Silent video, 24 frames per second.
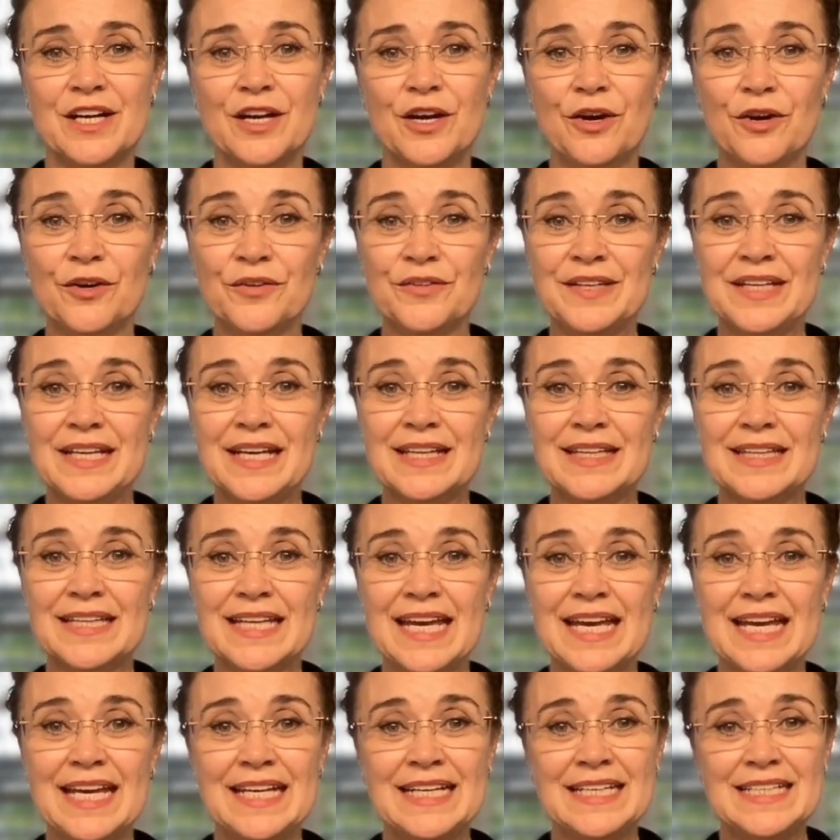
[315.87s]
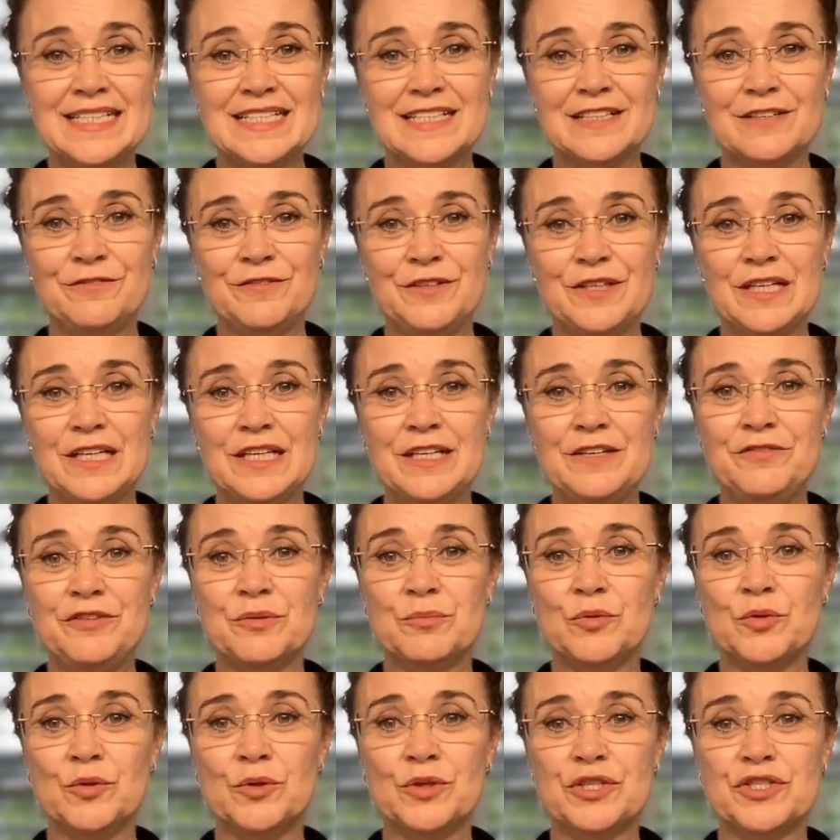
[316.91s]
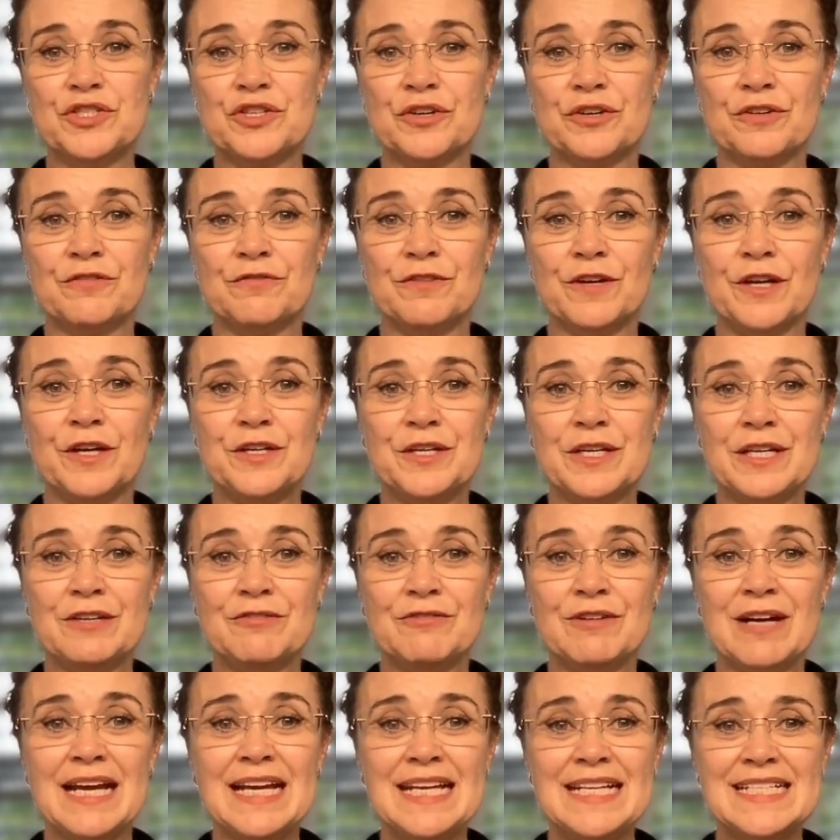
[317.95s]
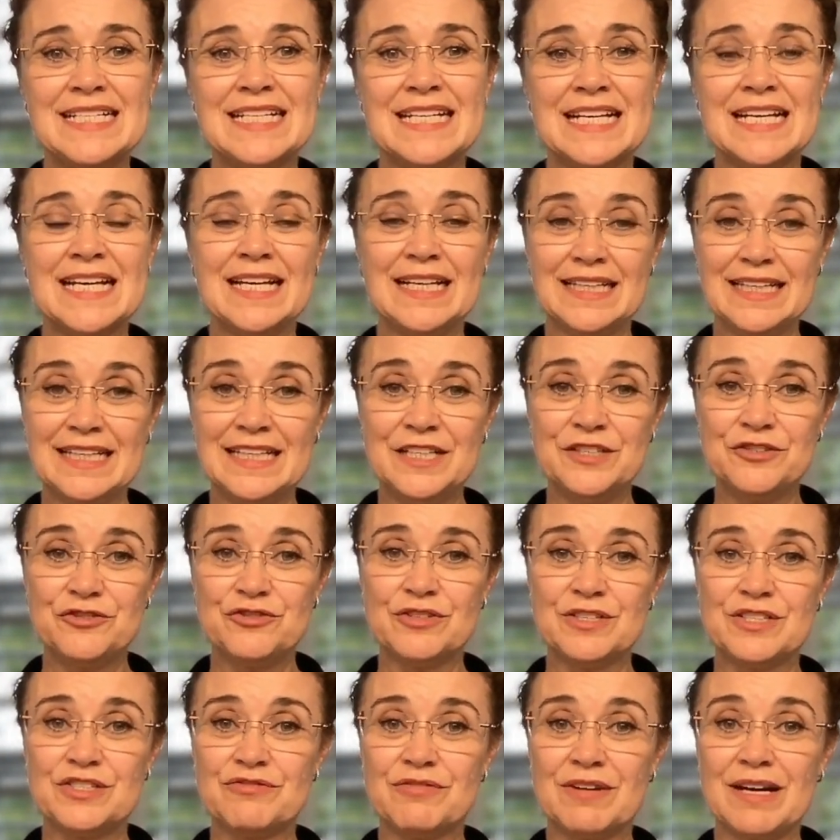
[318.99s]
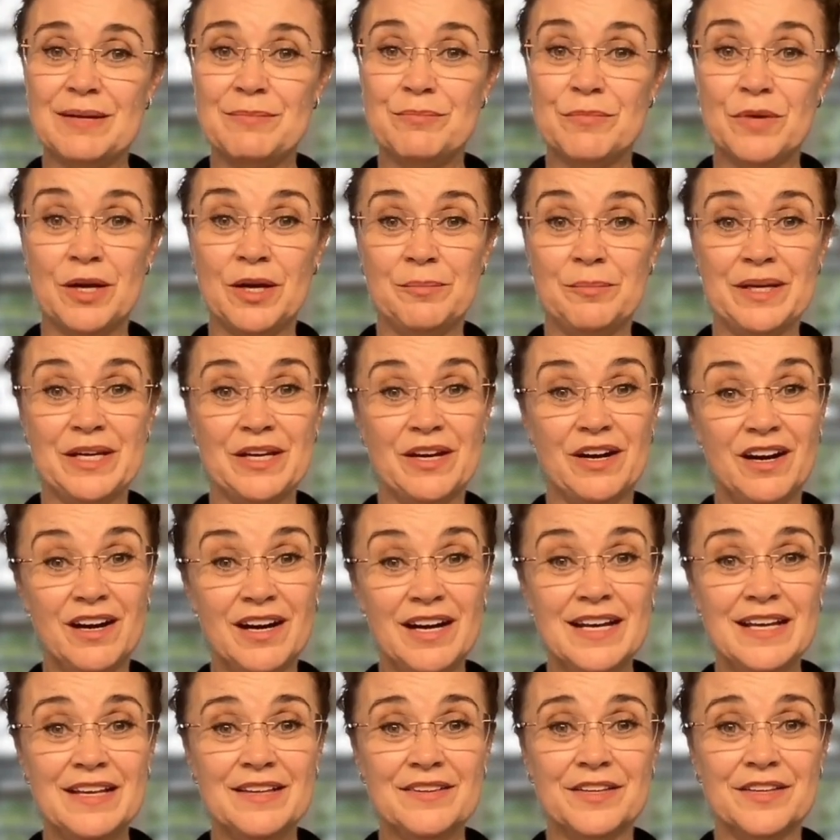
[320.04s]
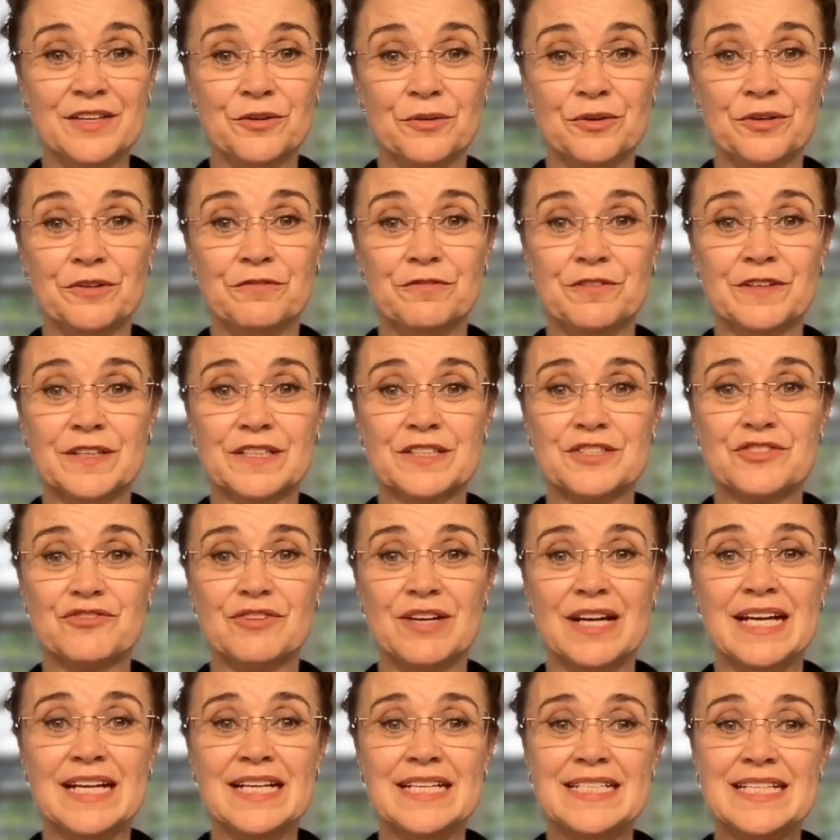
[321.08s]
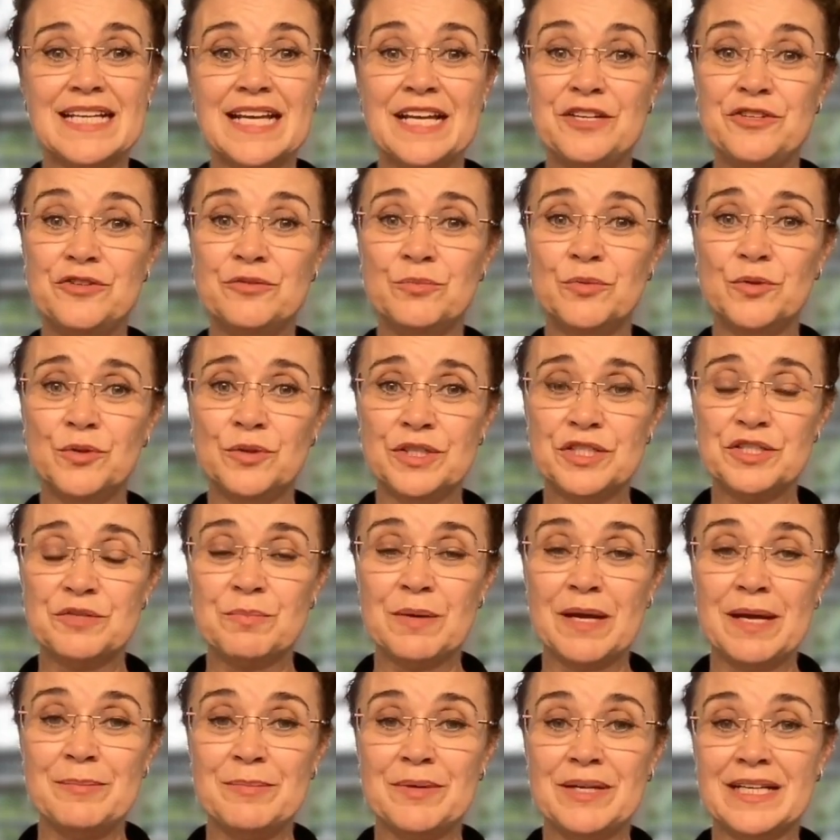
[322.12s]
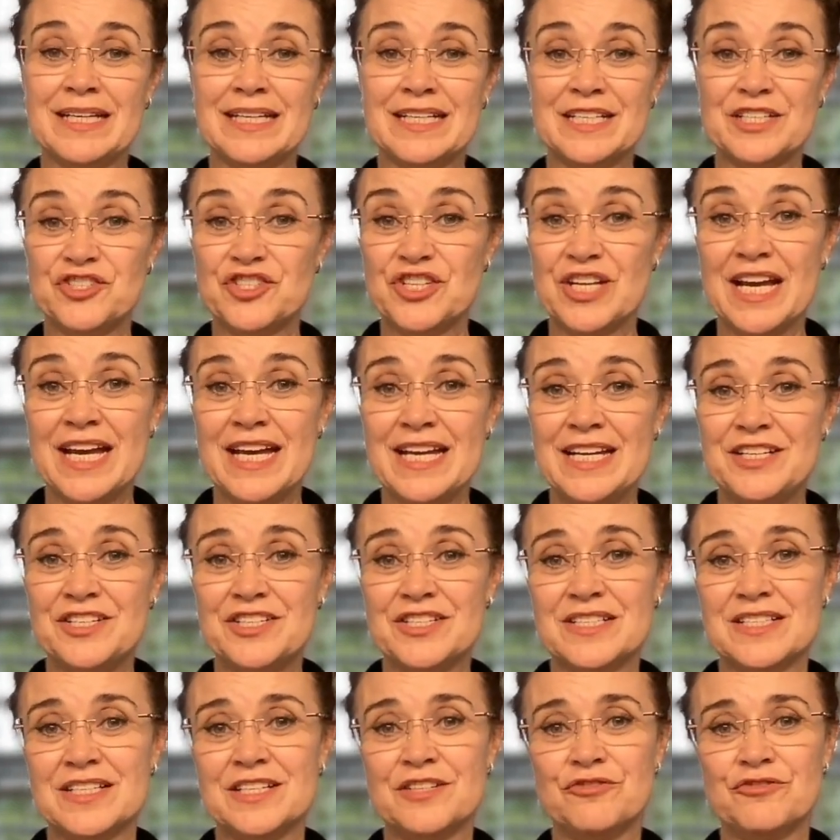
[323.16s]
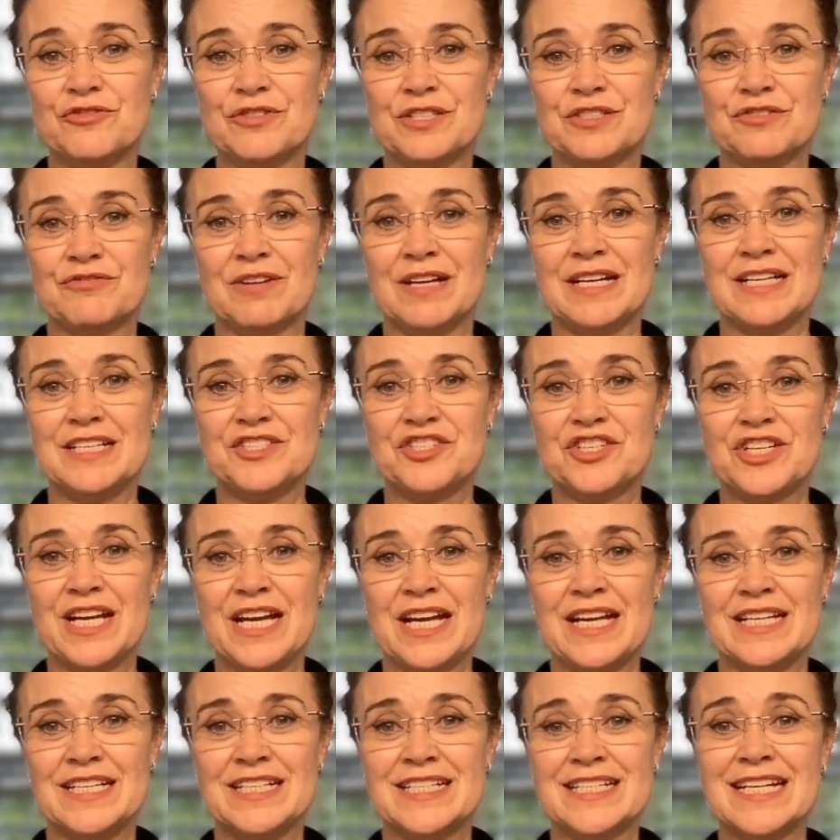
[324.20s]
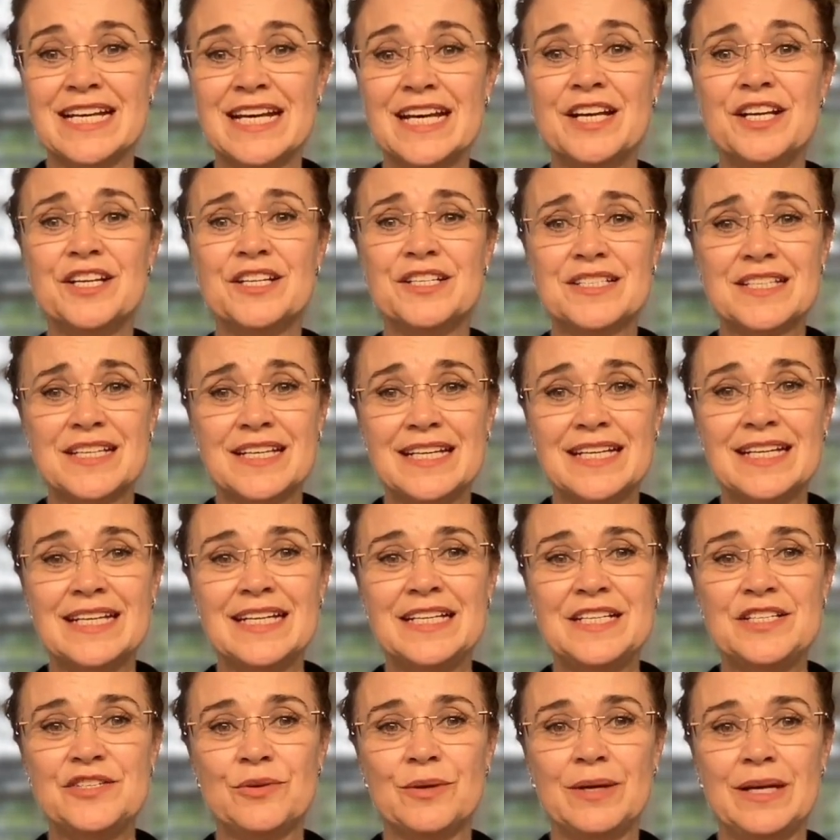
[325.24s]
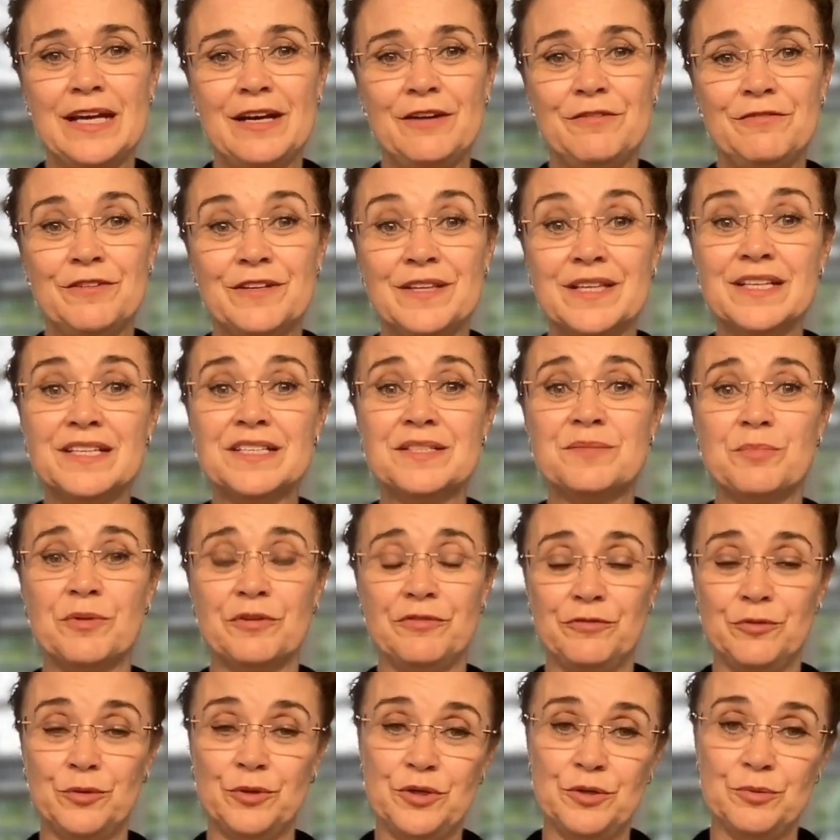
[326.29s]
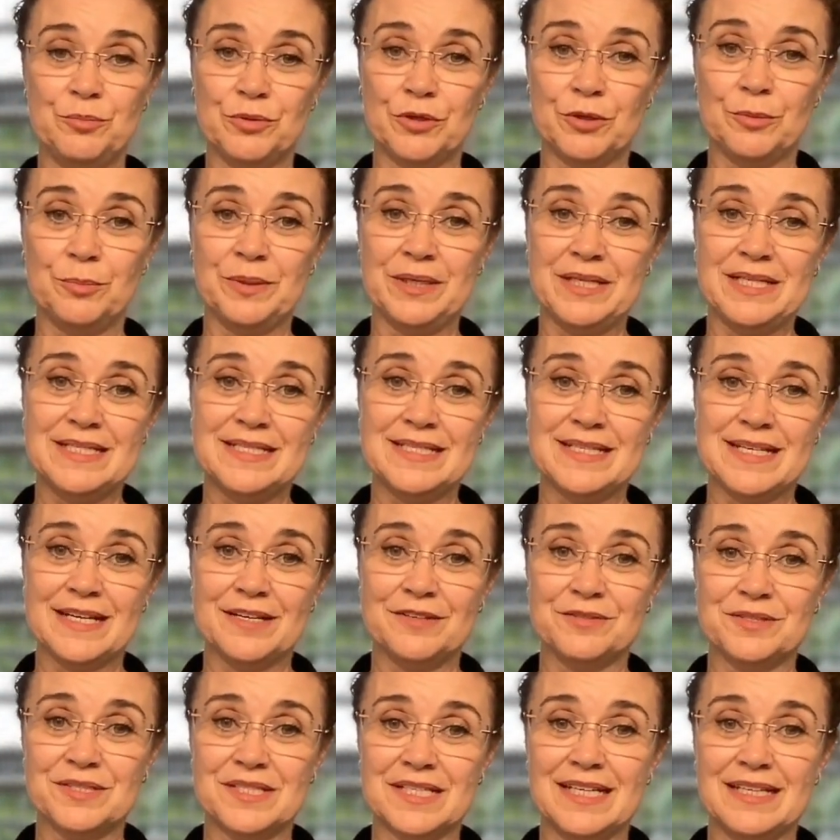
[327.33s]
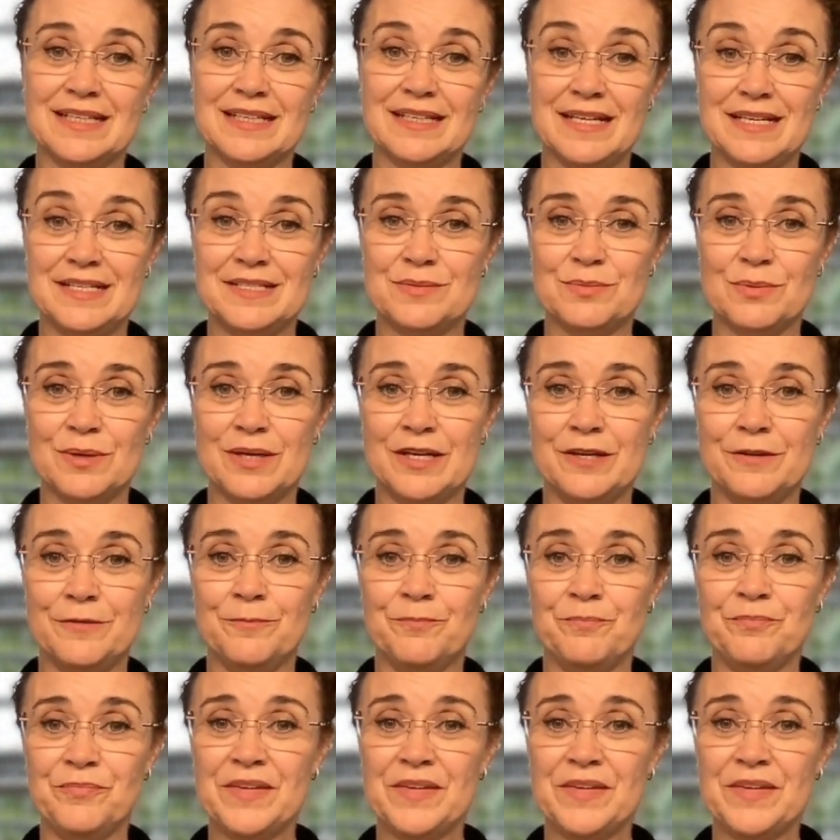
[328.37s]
On the other hand, if you leave your mortgage on a floating rate, the interest rate might be higher than on a fixed rate, and your mortgage payment can change as interest rates change. So you need to allow for this before your property sells as well.